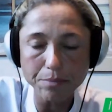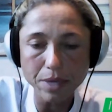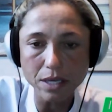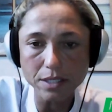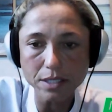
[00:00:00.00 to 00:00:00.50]

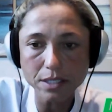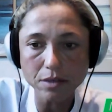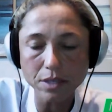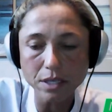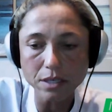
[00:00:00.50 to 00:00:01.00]
because
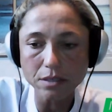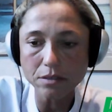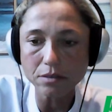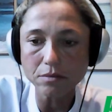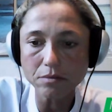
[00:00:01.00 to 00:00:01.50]
the
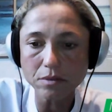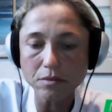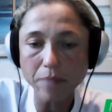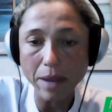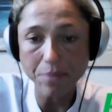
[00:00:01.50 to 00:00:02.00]

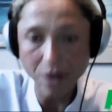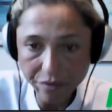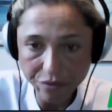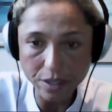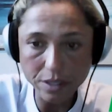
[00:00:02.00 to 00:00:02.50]
my
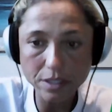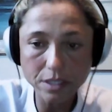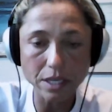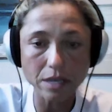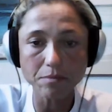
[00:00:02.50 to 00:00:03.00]

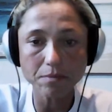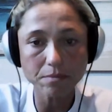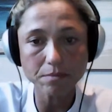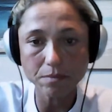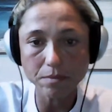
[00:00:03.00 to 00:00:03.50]
preference, and
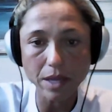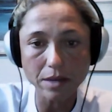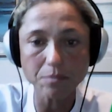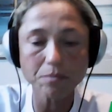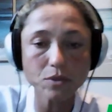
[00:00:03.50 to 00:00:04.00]

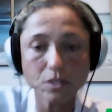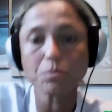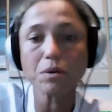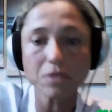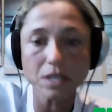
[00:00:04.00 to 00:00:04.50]
most of
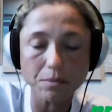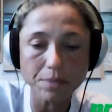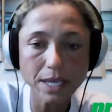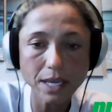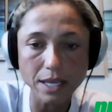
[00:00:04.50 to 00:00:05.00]
the people that I
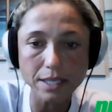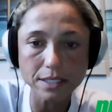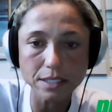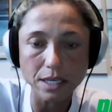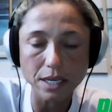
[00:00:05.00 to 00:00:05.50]
play
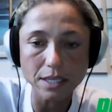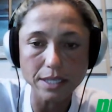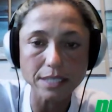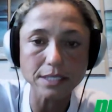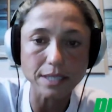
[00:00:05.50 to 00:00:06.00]
against,
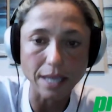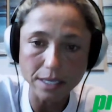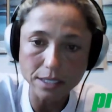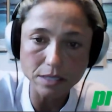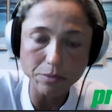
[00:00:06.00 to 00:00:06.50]
they
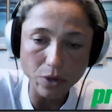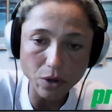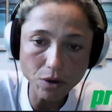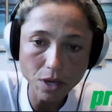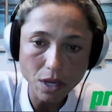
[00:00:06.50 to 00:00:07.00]
slice the
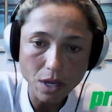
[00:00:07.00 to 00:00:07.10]
ball,